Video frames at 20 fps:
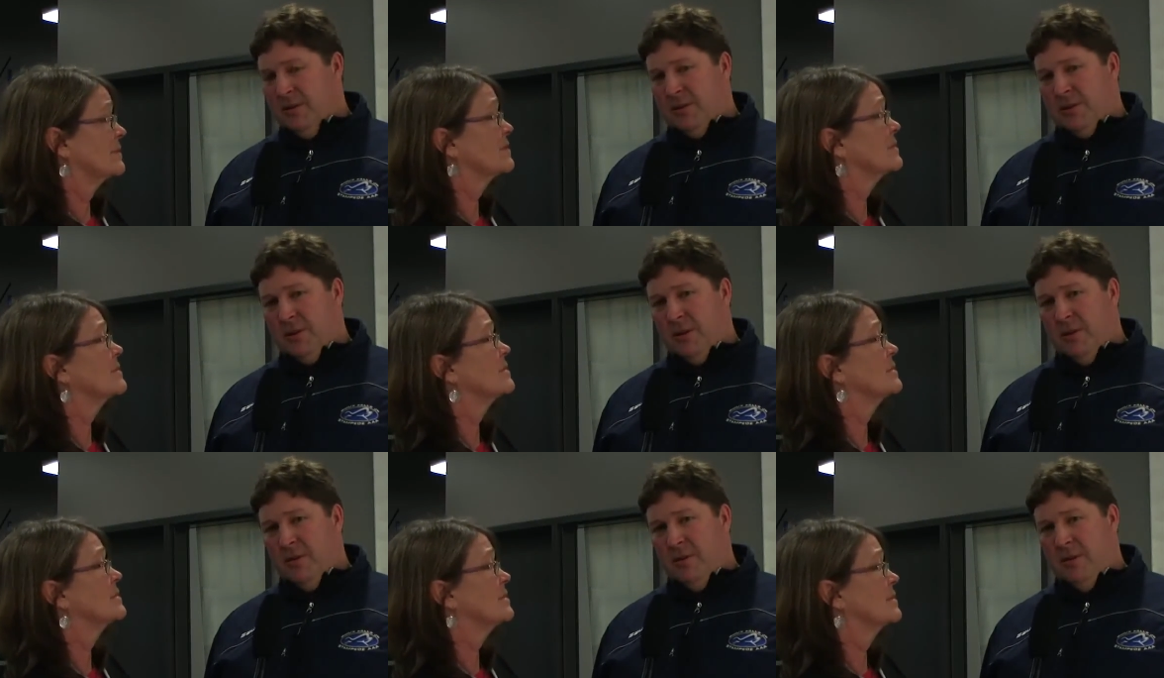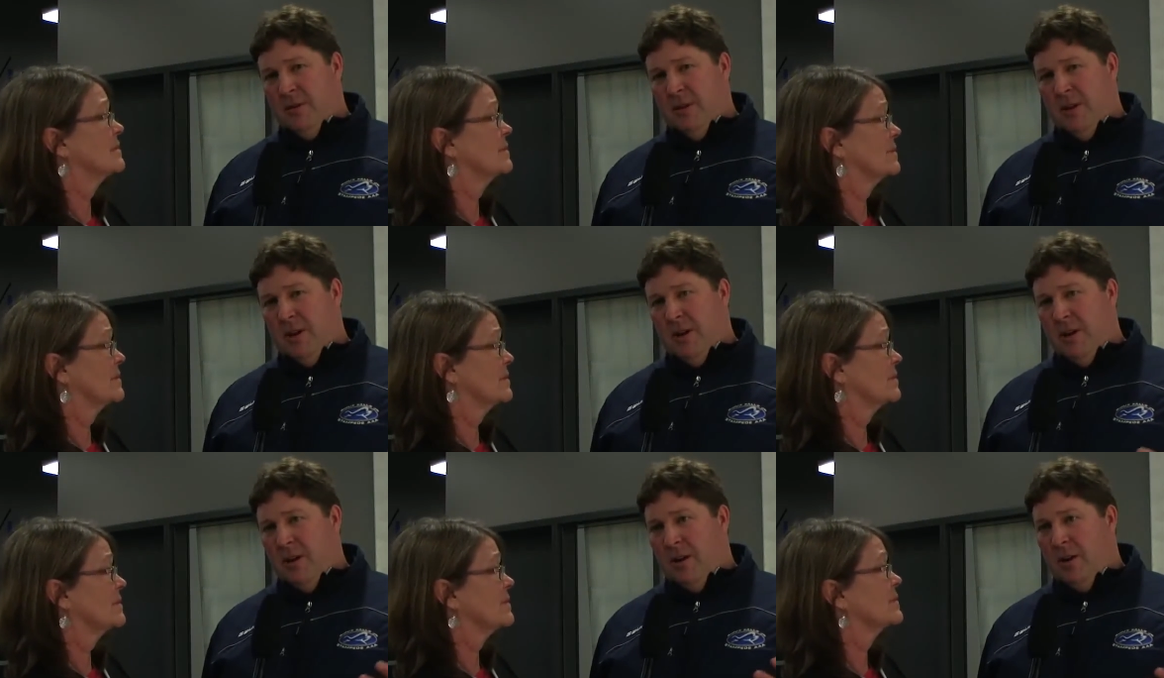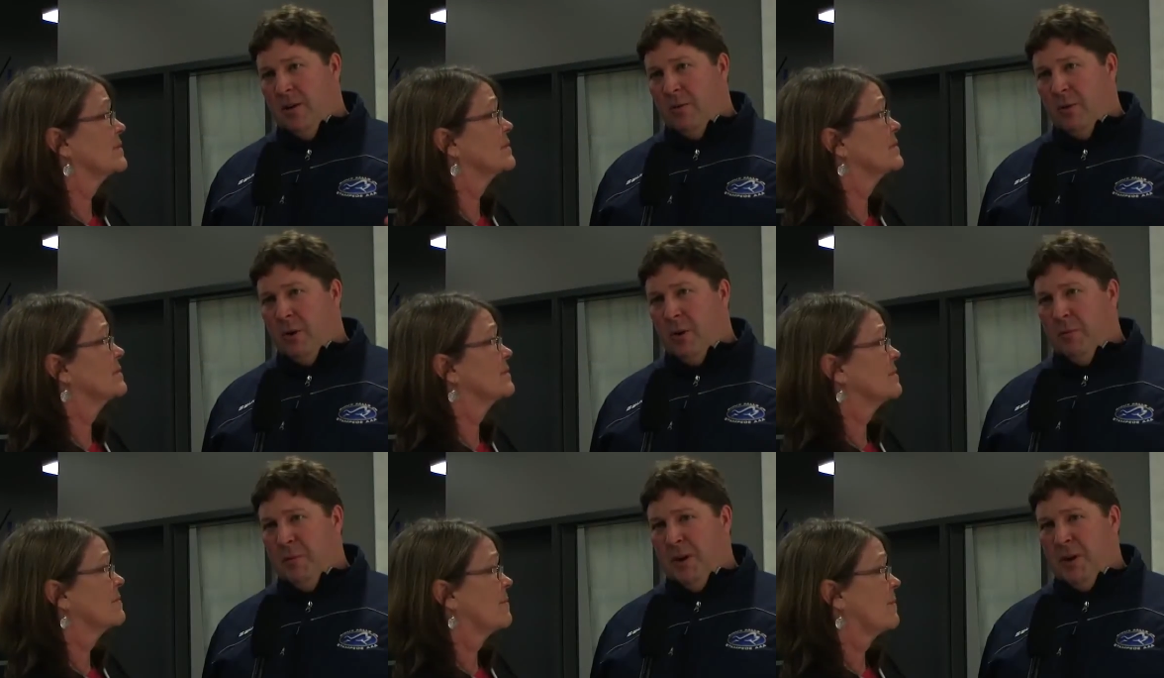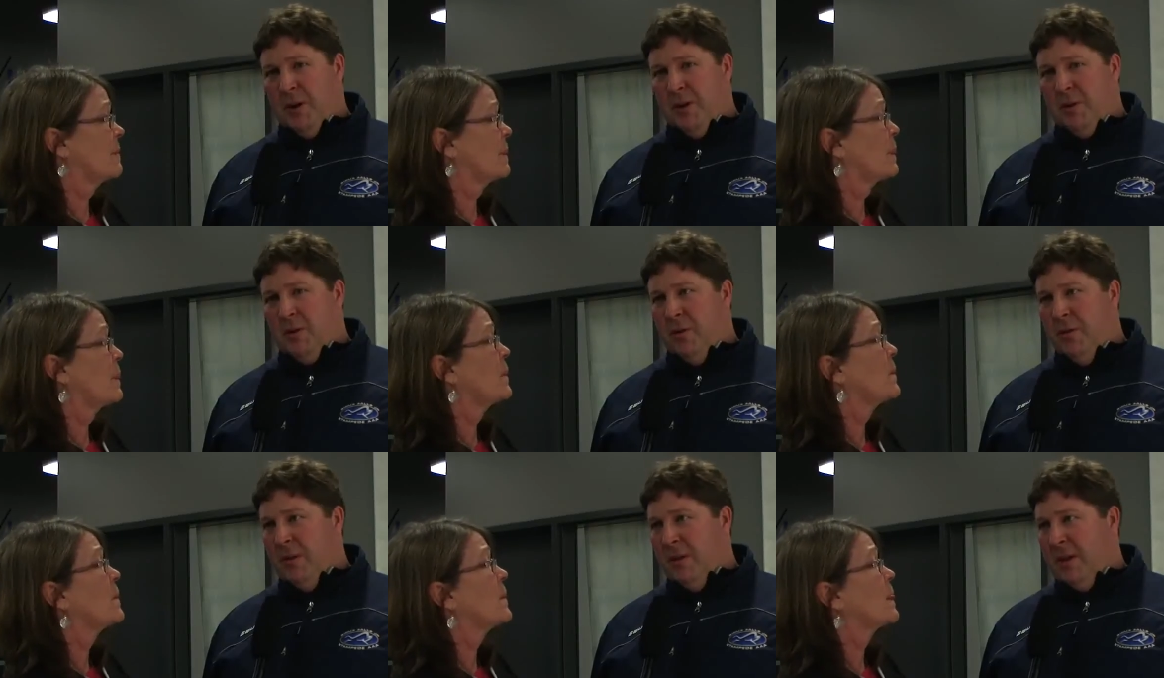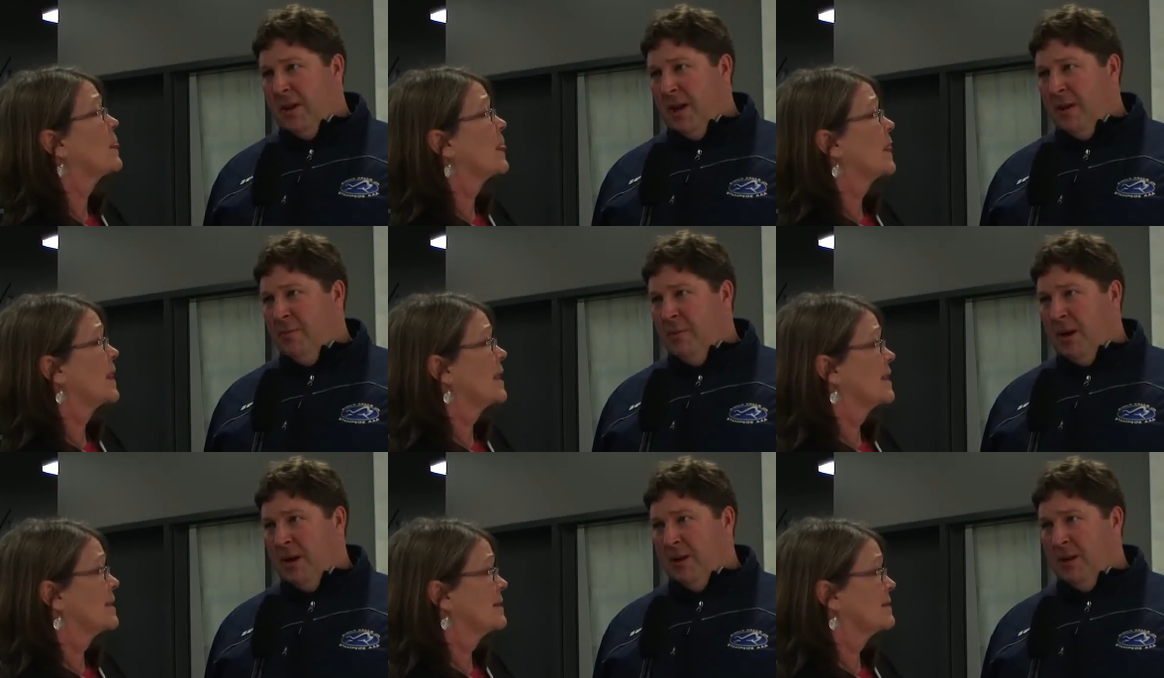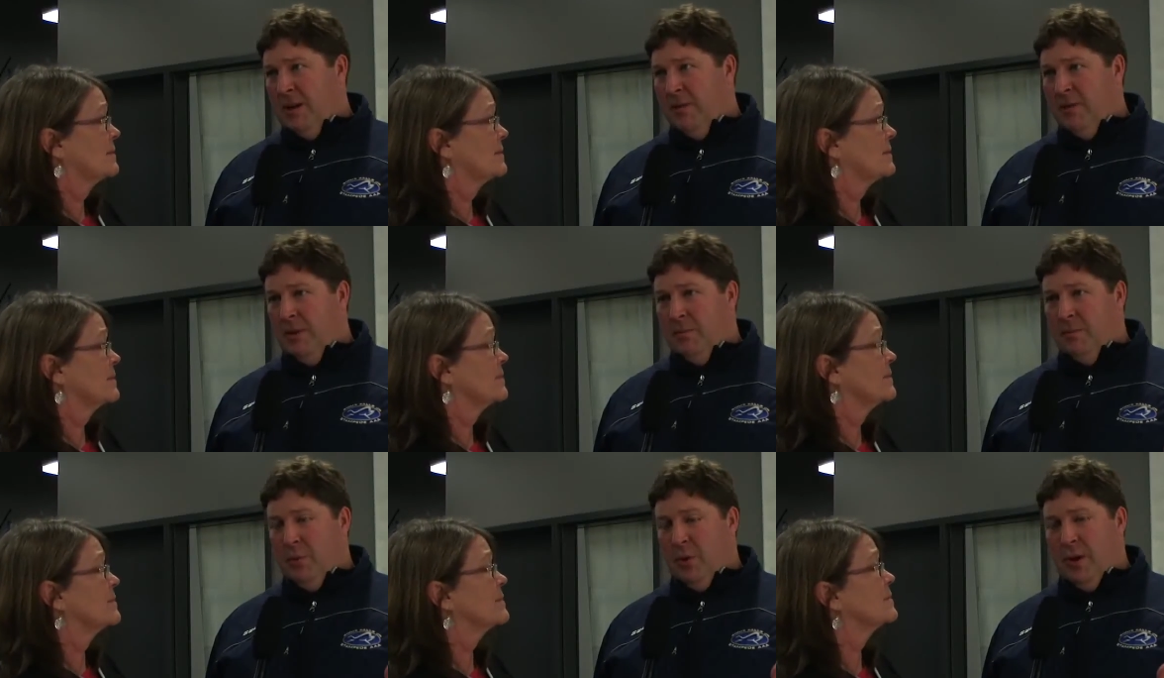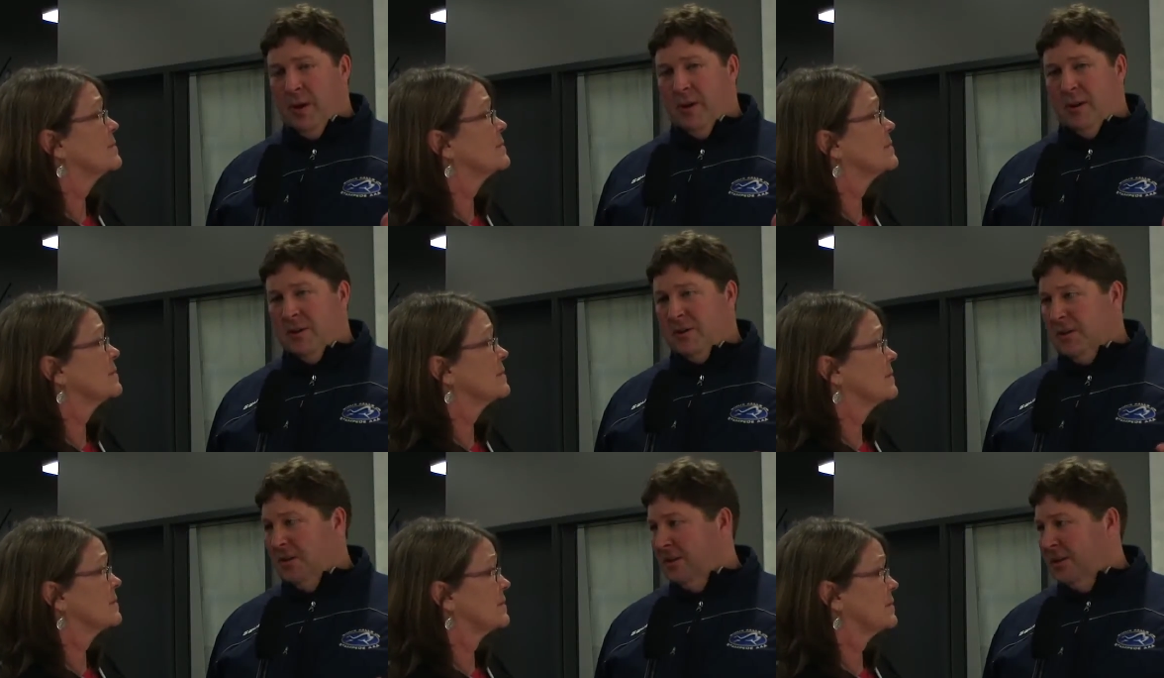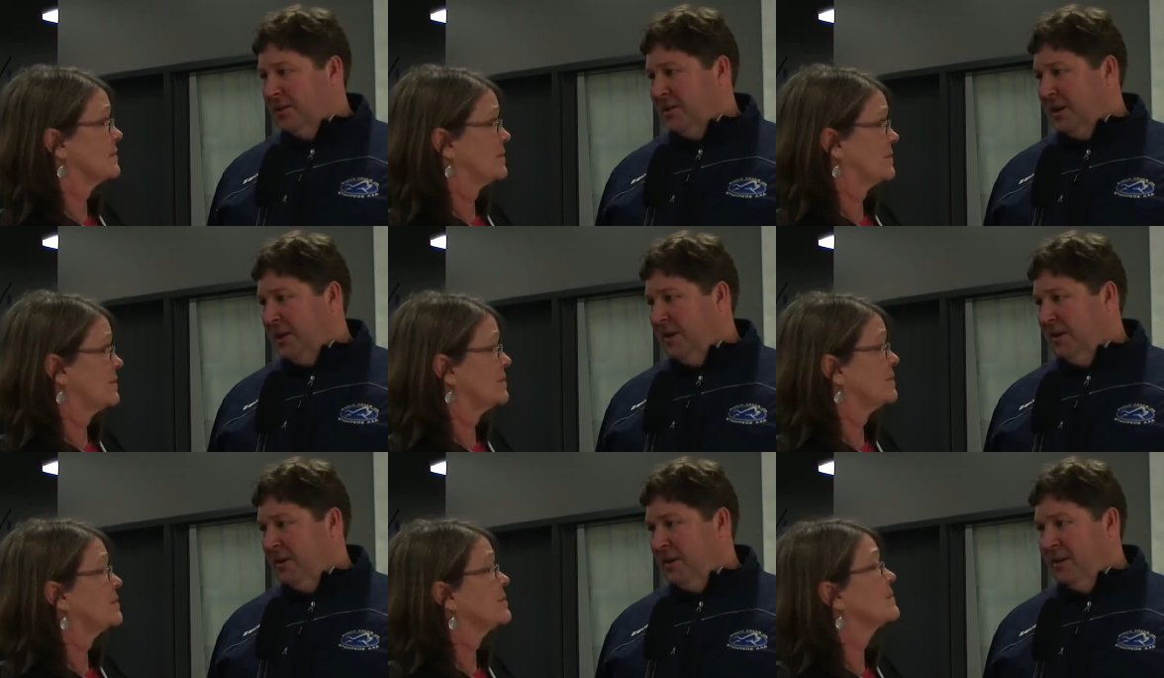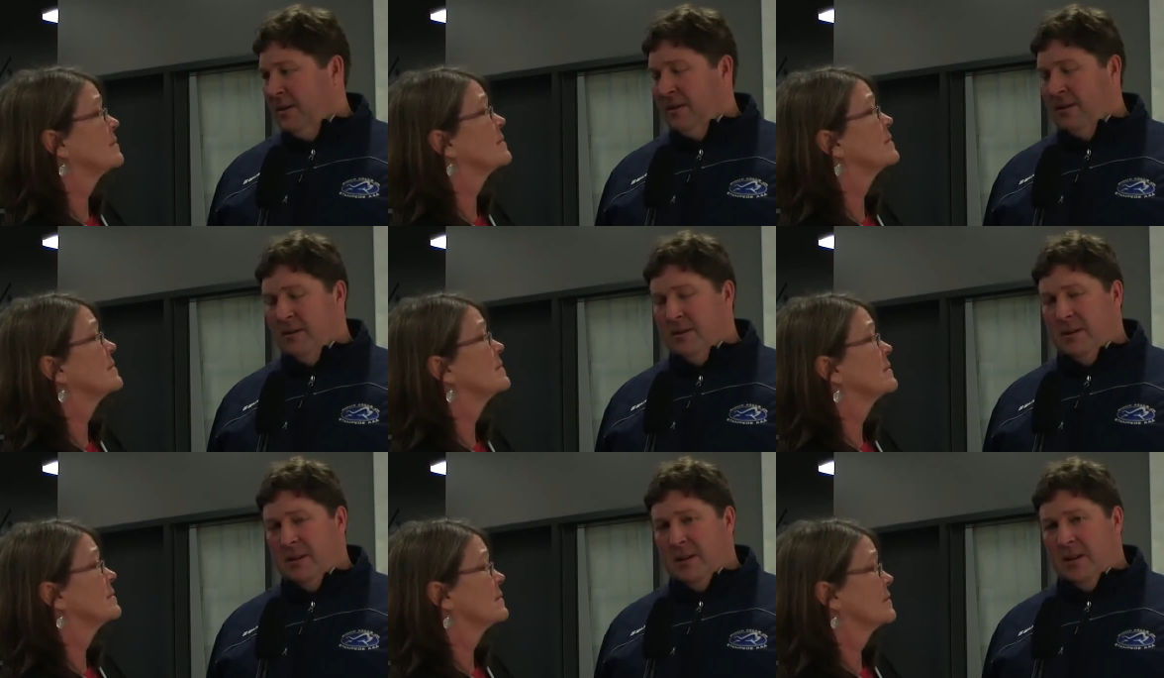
Speaker 1: So we're hoping to grow the game by giving players in this area